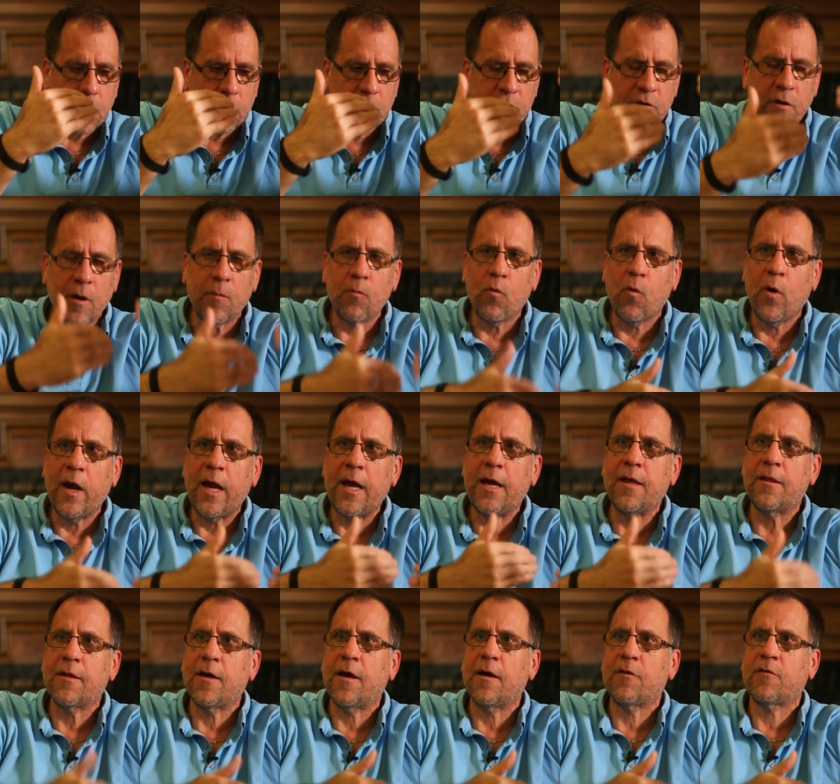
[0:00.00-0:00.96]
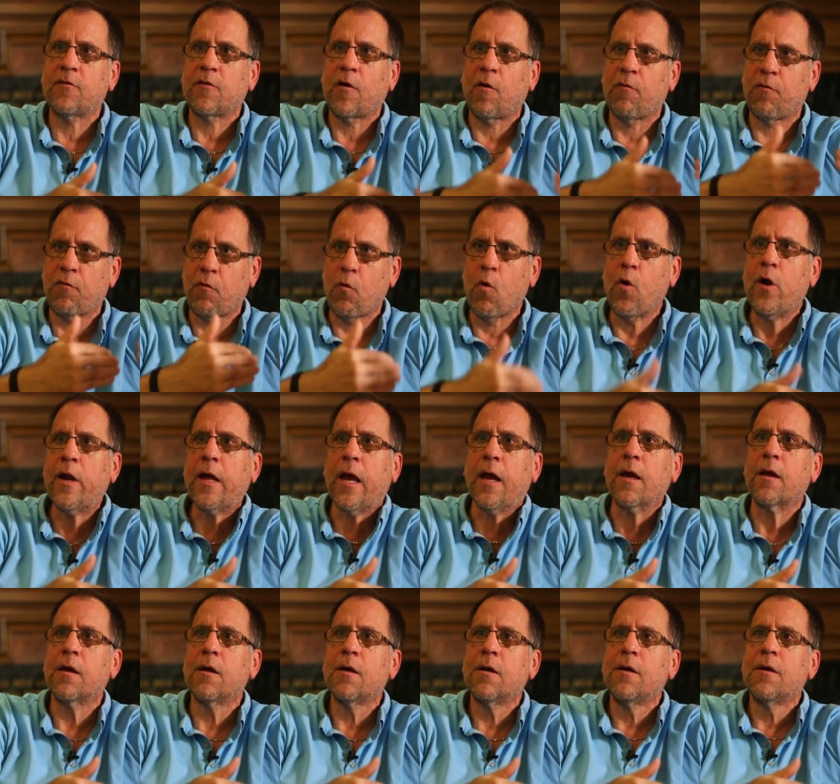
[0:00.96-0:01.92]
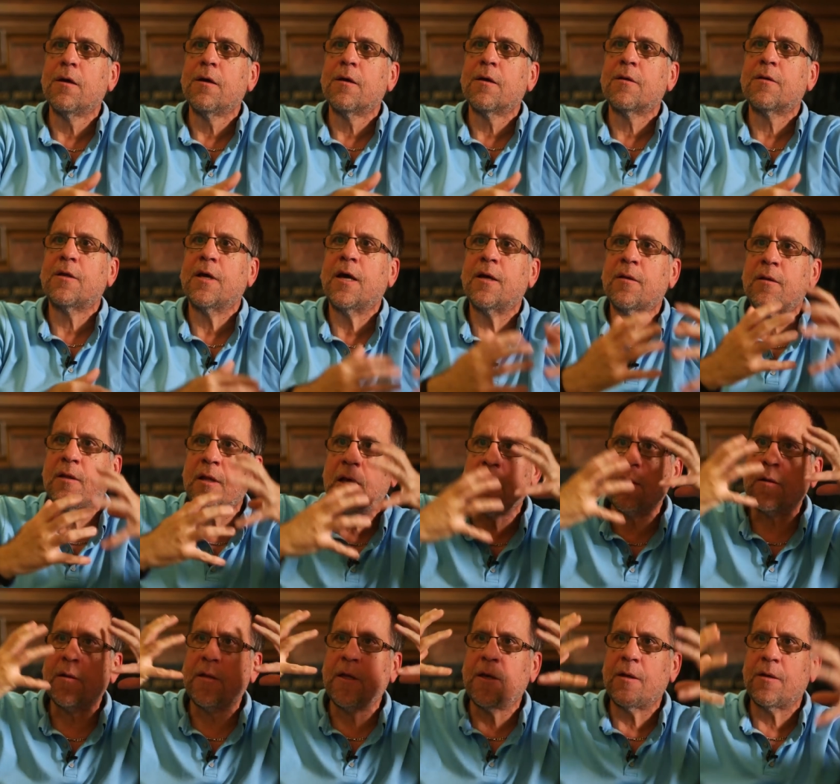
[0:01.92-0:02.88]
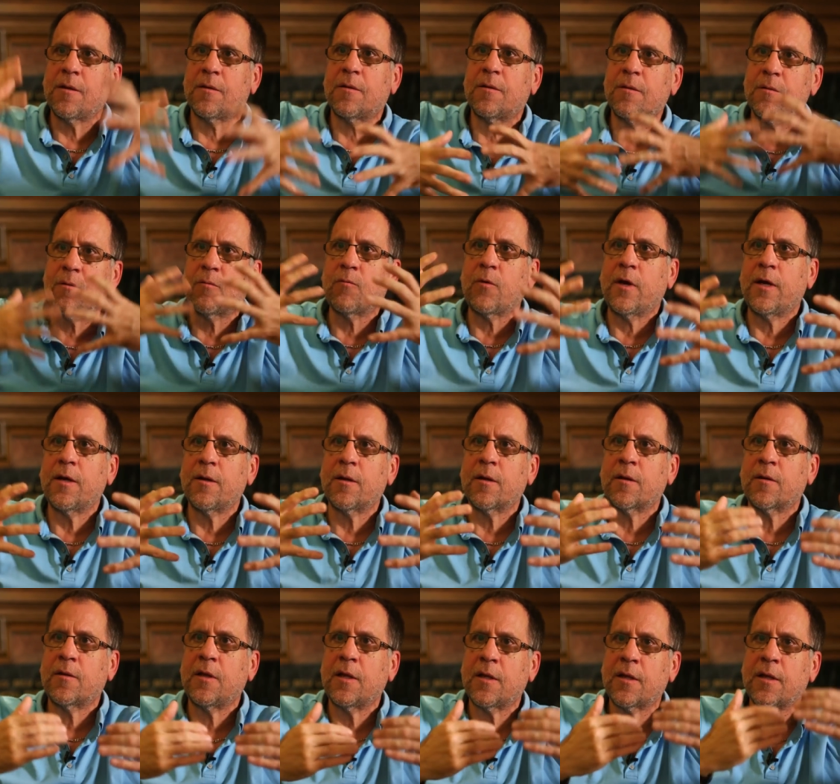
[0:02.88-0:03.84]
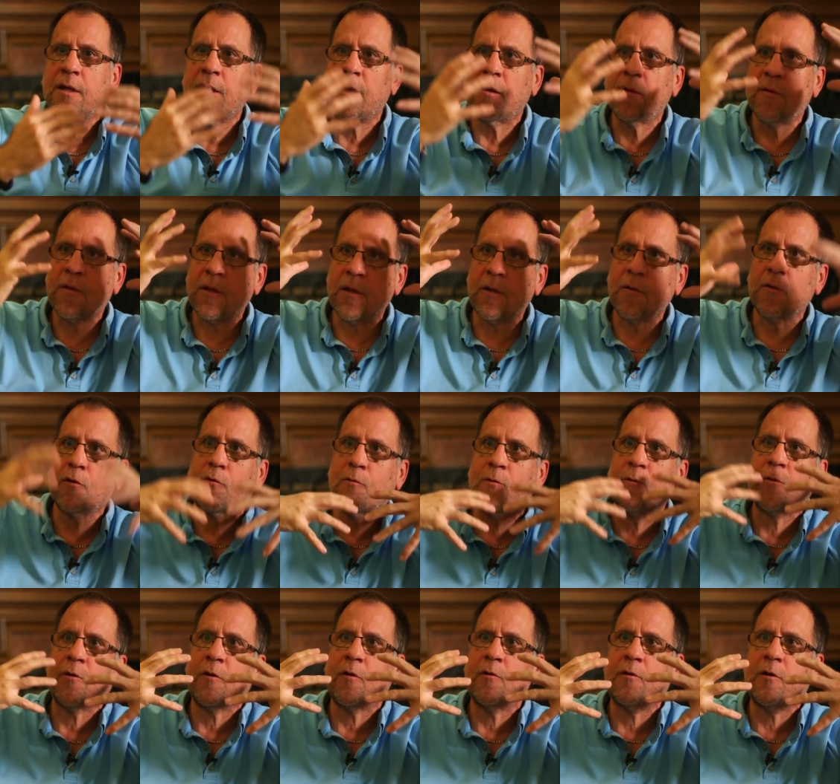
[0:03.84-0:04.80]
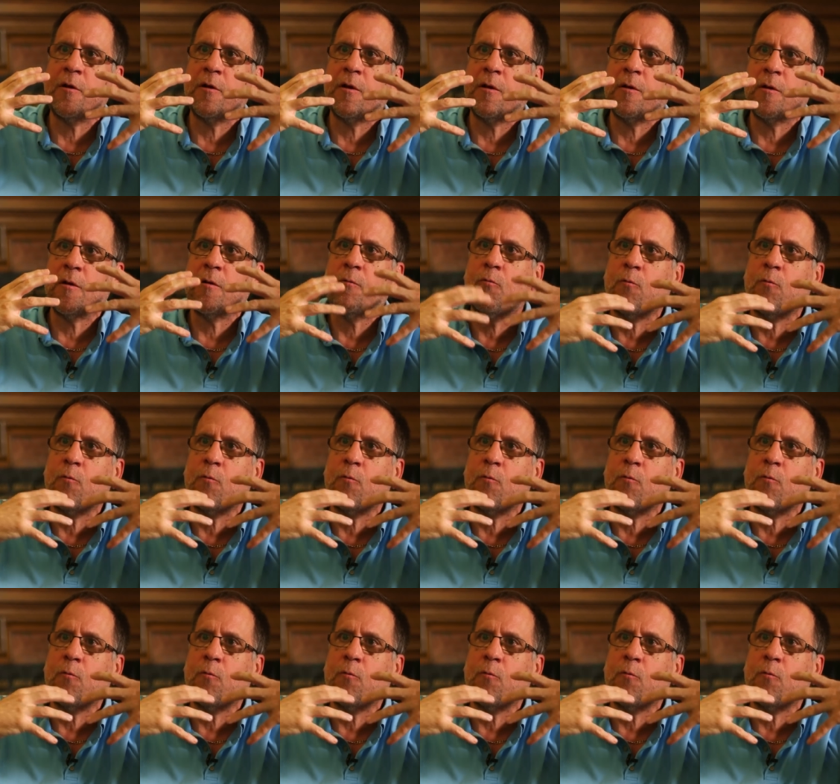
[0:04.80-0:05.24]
some way that's affording that, that, that right, that, that, that